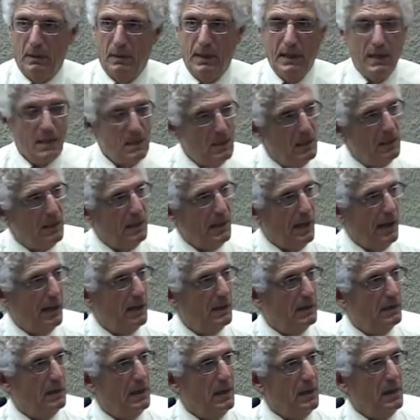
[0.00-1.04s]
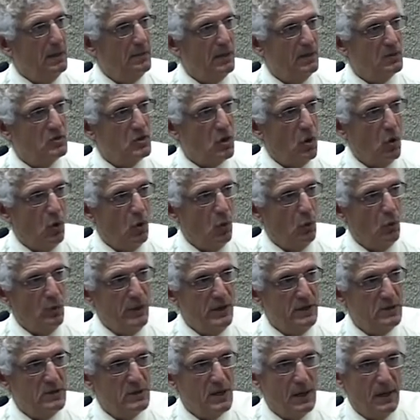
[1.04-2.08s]
In the end, there's
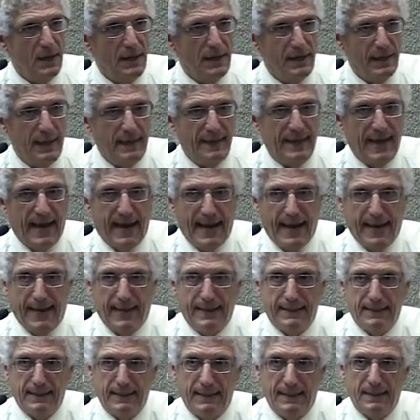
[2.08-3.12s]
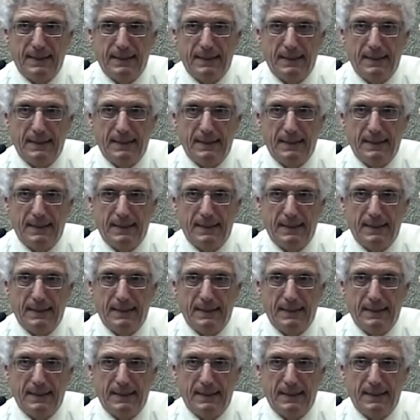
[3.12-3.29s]
always that